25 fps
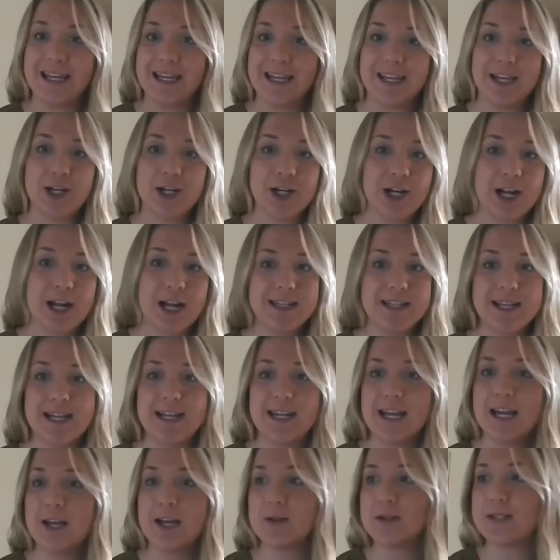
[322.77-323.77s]
year at
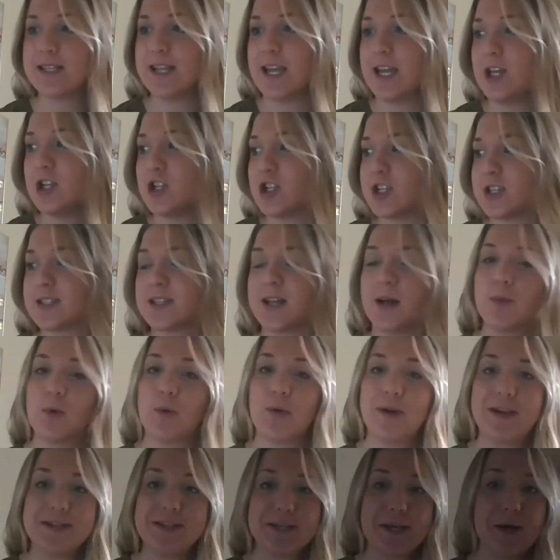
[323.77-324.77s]
San Diego State just a couple weeks ago.